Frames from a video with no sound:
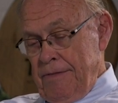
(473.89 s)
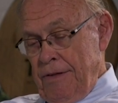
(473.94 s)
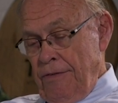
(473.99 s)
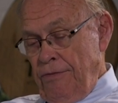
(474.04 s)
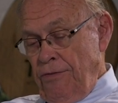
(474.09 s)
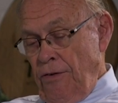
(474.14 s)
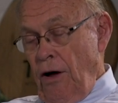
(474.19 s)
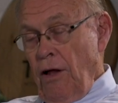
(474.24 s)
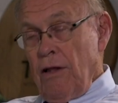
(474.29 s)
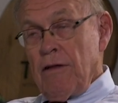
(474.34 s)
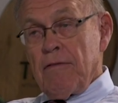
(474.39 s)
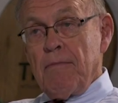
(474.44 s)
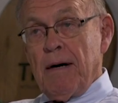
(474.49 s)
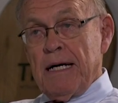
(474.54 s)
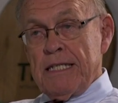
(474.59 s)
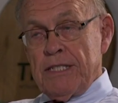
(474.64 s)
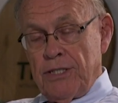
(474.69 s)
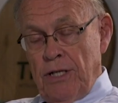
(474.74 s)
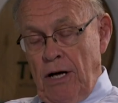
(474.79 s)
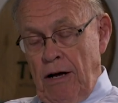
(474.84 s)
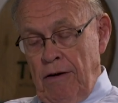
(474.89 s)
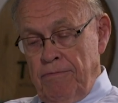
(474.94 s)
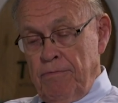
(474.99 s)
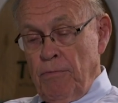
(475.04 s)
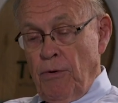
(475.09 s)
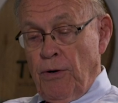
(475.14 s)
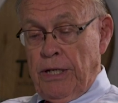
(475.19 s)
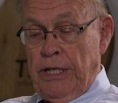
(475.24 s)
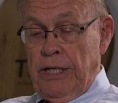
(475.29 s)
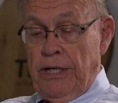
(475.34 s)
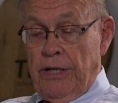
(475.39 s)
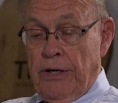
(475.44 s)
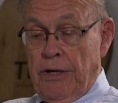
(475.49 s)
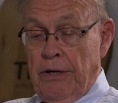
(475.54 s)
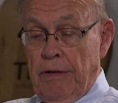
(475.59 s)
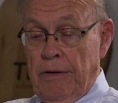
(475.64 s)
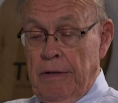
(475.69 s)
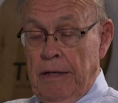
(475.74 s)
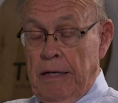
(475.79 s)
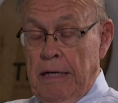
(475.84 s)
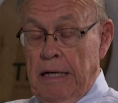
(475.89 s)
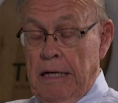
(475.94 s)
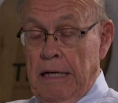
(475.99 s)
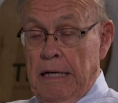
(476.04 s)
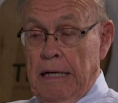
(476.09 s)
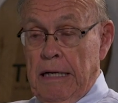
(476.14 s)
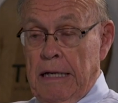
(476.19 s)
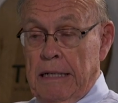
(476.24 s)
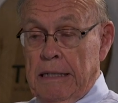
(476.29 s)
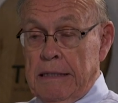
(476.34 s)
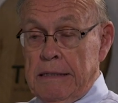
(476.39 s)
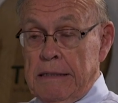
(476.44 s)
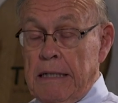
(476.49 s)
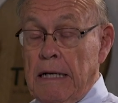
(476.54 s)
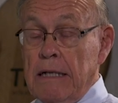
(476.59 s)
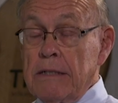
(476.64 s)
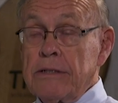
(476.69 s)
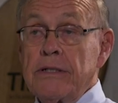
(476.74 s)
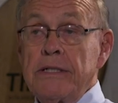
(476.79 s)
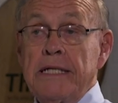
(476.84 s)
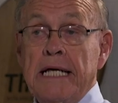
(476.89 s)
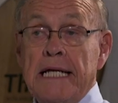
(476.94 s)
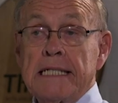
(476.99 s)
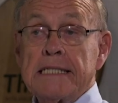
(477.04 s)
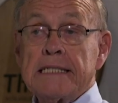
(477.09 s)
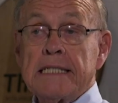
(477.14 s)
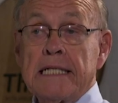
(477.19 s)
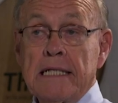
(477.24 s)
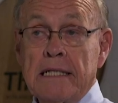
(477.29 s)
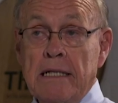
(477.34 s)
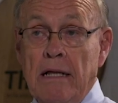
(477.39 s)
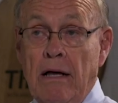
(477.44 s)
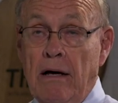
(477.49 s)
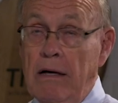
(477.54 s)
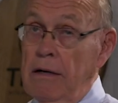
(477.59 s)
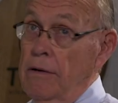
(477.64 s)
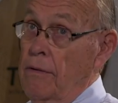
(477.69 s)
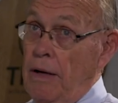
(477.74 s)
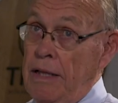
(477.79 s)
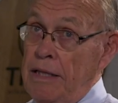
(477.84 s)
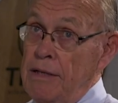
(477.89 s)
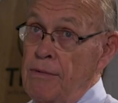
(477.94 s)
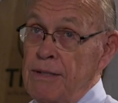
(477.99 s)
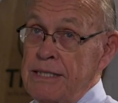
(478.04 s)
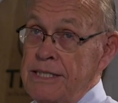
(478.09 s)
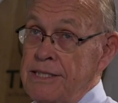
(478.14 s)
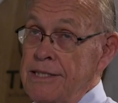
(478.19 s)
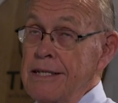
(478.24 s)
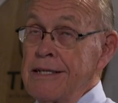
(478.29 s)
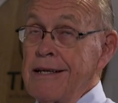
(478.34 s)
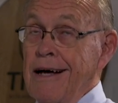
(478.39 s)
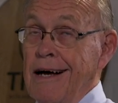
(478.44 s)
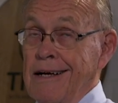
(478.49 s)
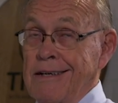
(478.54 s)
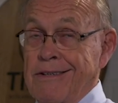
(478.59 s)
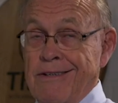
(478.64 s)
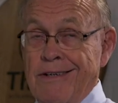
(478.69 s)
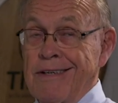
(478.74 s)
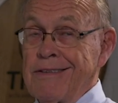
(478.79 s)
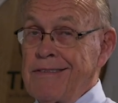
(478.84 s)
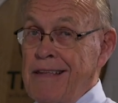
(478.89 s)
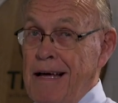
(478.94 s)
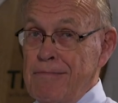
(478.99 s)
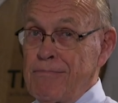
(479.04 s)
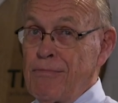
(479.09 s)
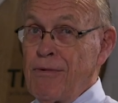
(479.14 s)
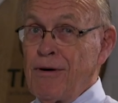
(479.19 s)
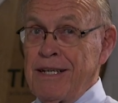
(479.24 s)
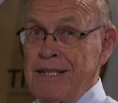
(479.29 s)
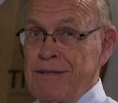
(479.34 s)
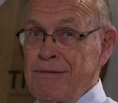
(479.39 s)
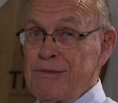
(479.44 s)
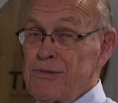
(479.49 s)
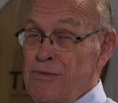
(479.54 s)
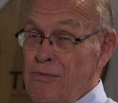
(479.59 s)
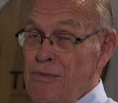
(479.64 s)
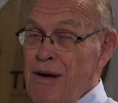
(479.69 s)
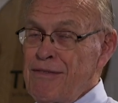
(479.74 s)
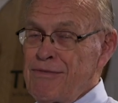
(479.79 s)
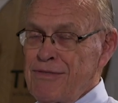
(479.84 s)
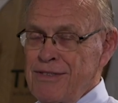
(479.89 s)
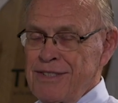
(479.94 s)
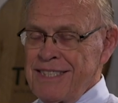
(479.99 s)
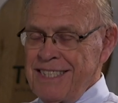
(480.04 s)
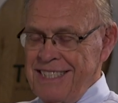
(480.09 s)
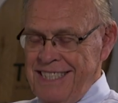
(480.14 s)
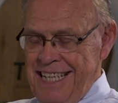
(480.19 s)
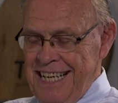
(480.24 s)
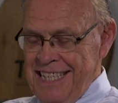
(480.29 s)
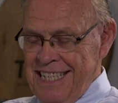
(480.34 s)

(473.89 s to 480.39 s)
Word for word: The fall of my sophomore year, uh, Dr. Dennis Kinlaw, well, he wasn't a doctor at that point, he was Reverend